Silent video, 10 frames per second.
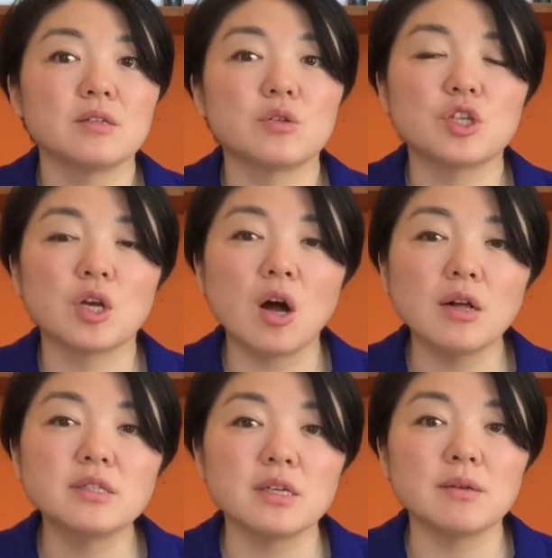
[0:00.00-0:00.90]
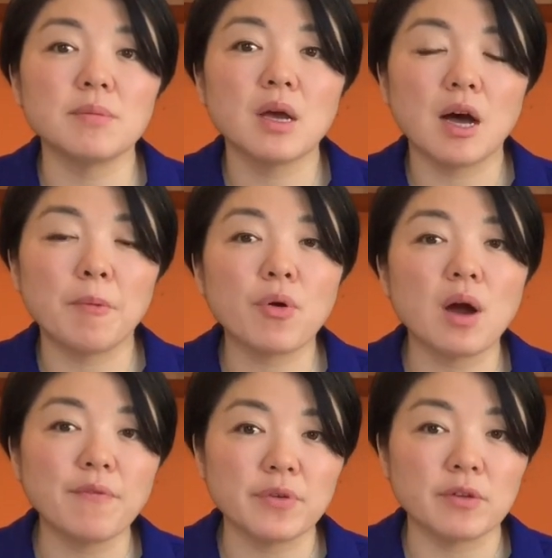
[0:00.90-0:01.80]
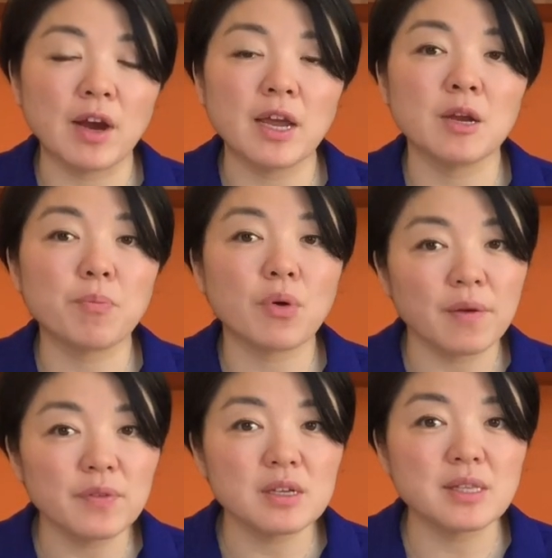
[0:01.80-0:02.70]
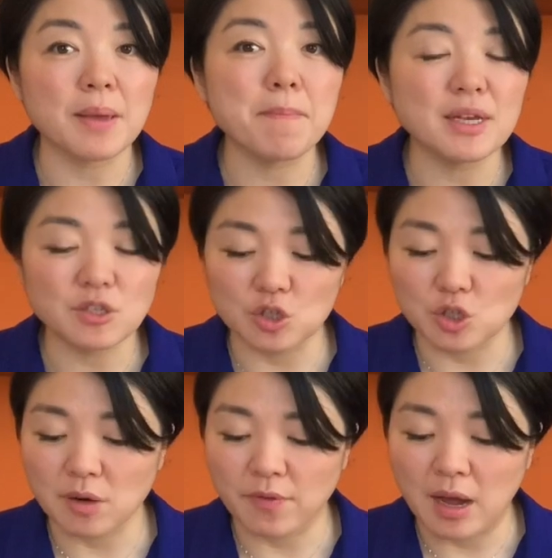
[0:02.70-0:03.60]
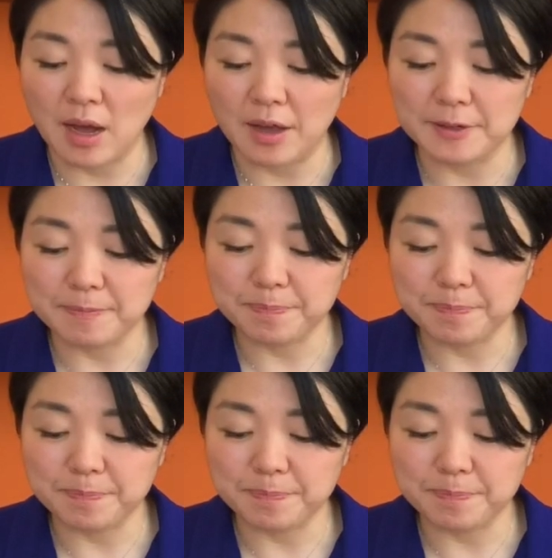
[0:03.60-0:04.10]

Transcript: So she called him a prophet, right? And a prophet is a messenger of God.